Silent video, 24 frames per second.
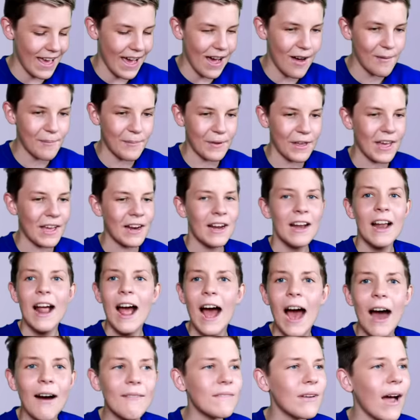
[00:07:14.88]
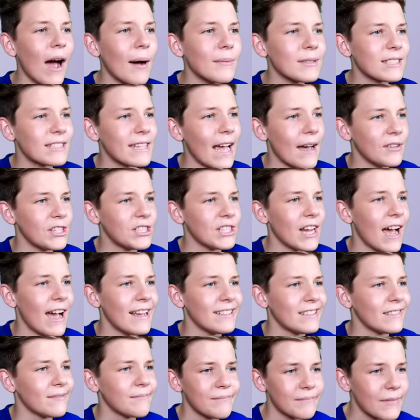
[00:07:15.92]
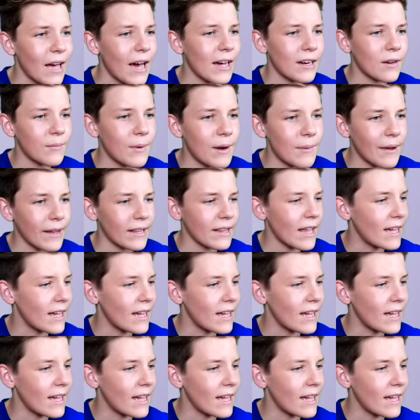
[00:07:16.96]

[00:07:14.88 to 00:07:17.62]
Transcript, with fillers: now, but I'm, I'm a savage, guys. I don't wear my